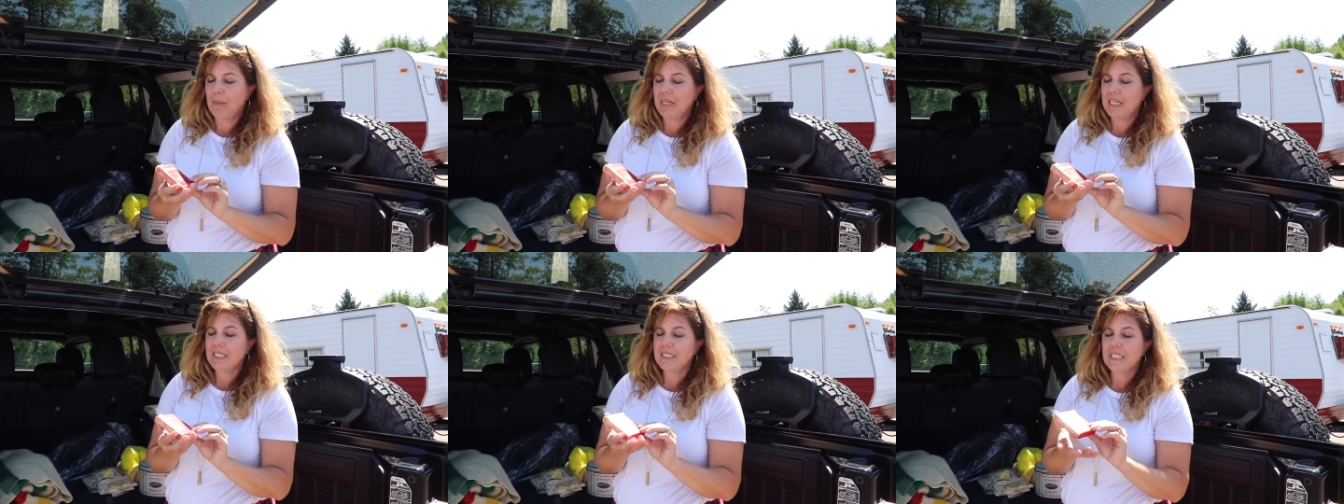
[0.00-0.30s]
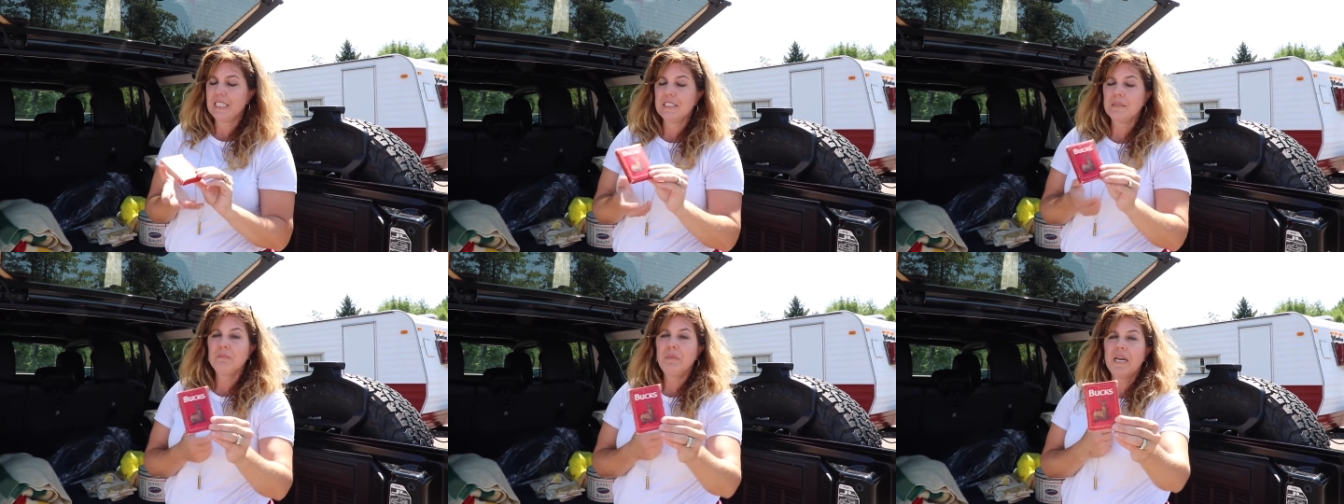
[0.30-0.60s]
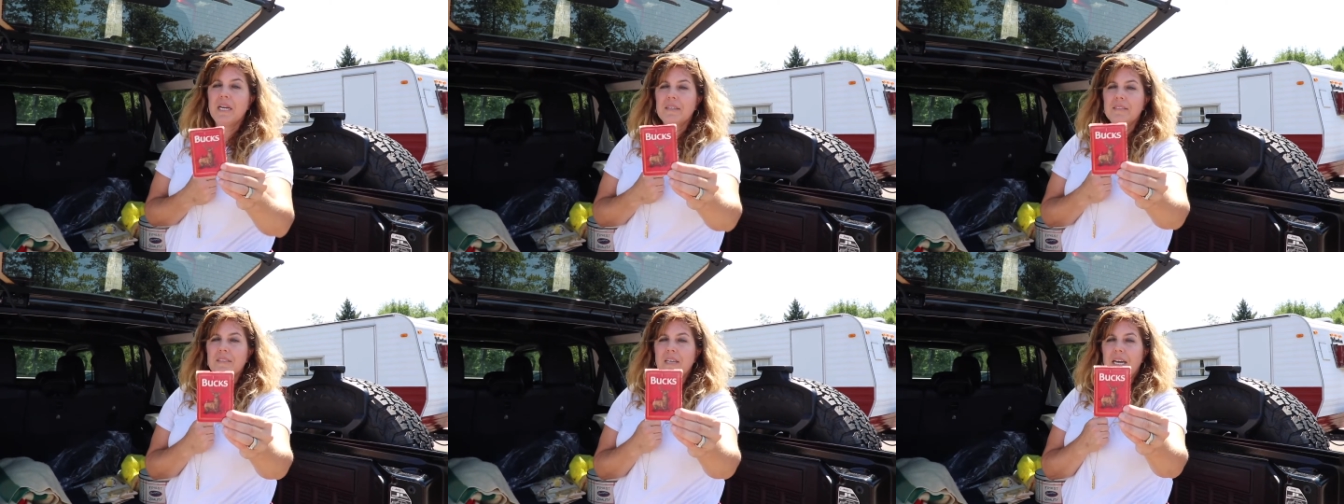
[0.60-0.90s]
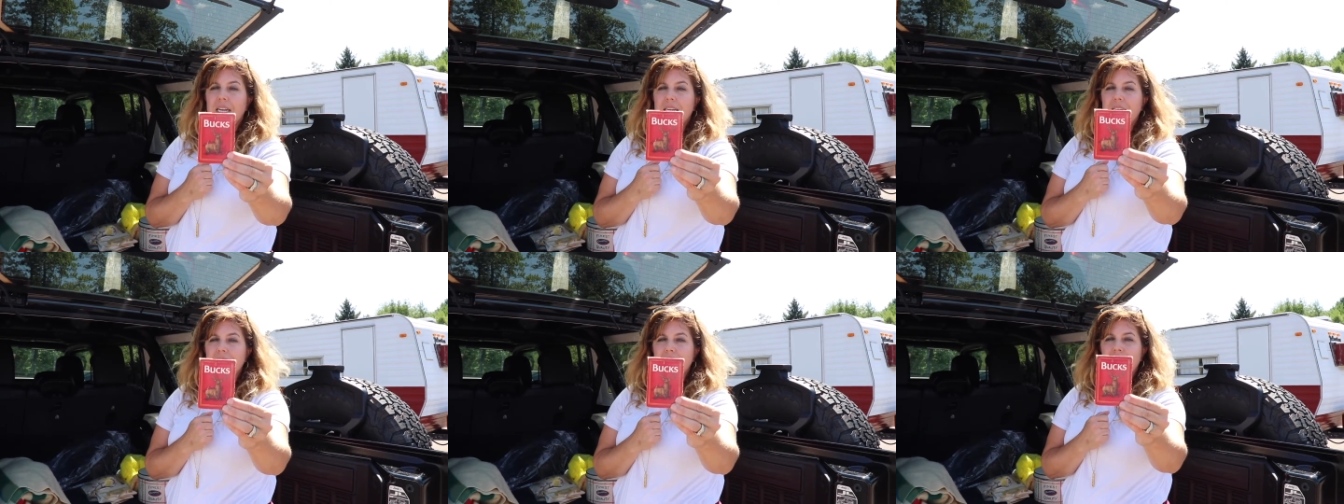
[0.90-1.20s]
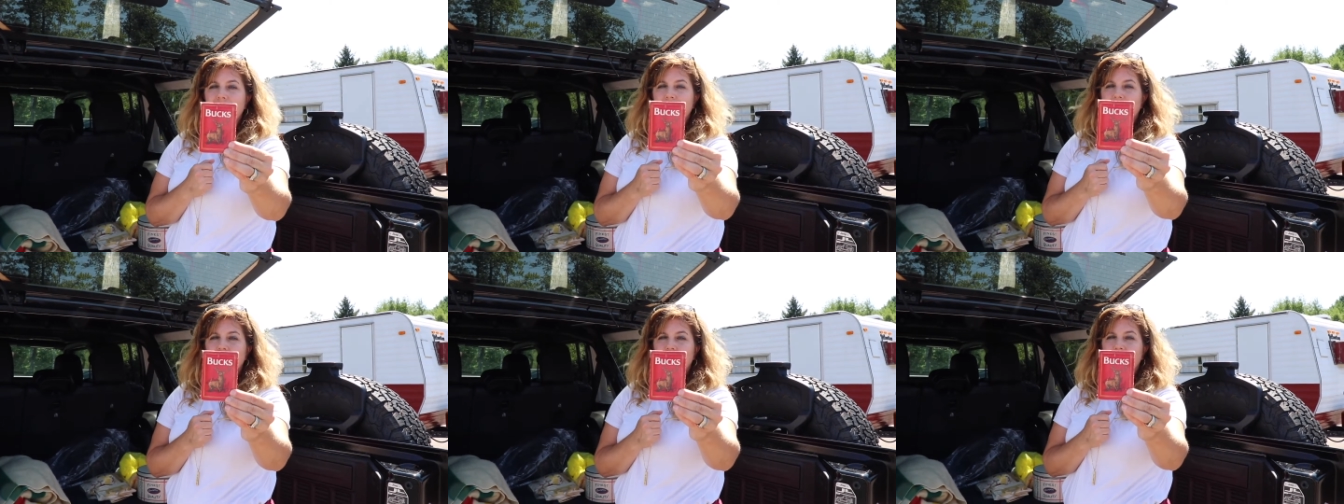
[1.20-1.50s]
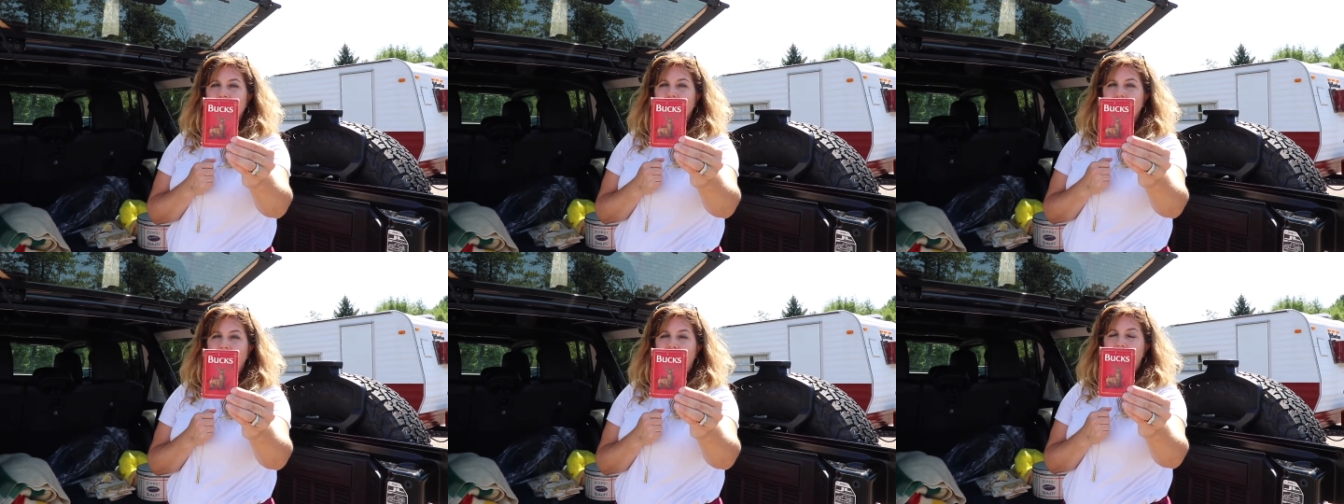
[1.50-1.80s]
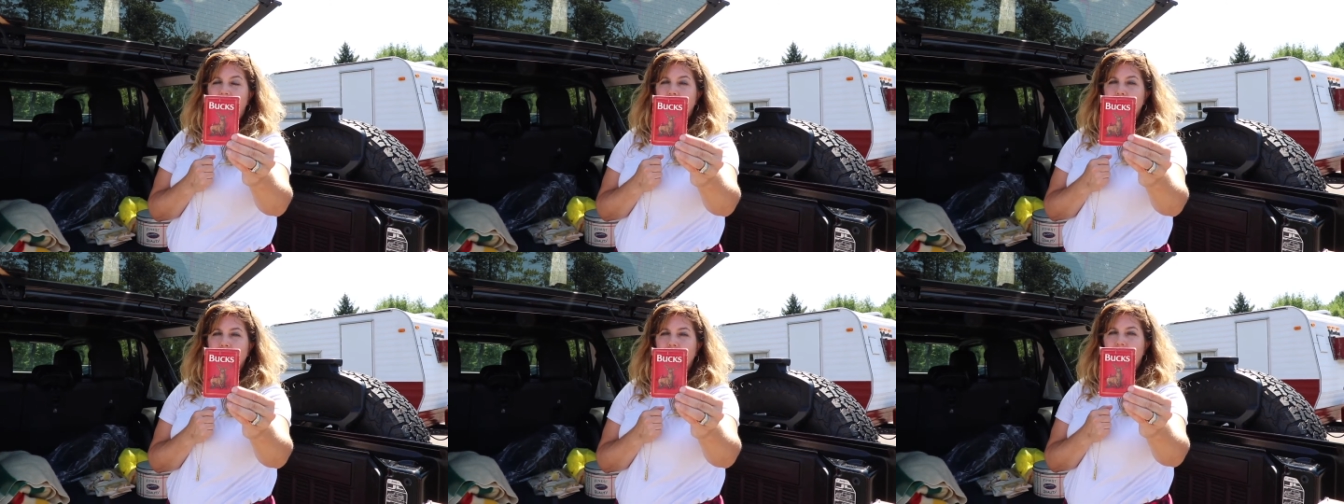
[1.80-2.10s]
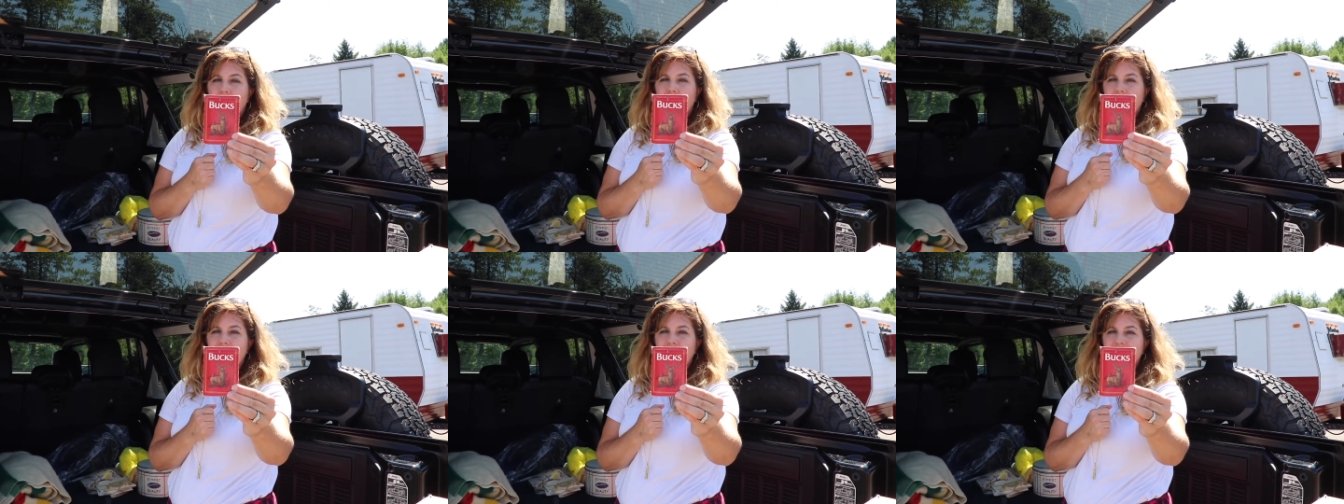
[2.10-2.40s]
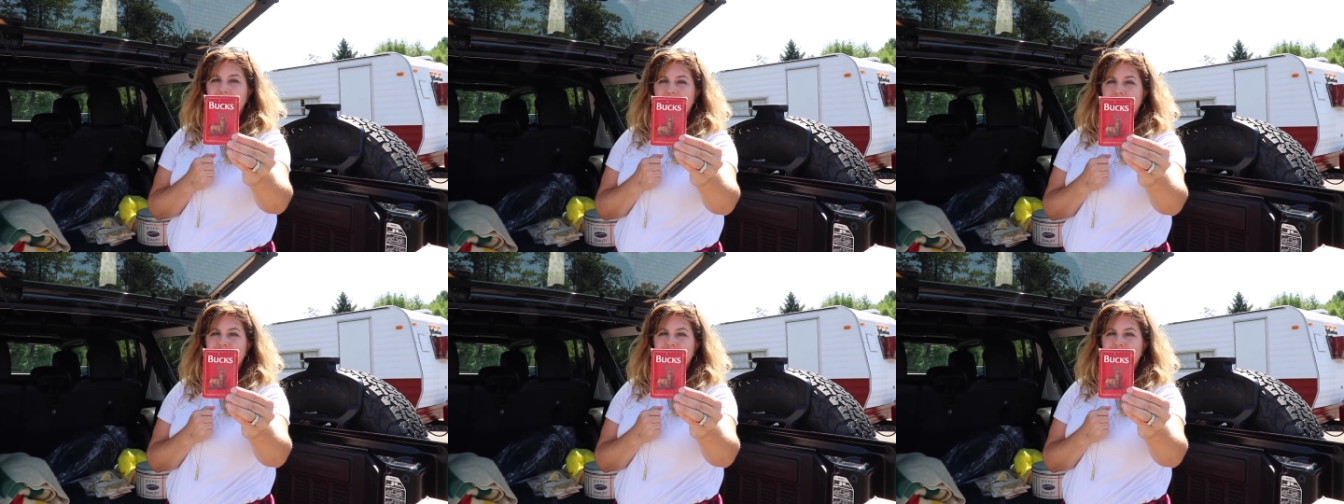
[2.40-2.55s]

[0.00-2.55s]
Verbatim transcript: and it says bucks on it with that buck.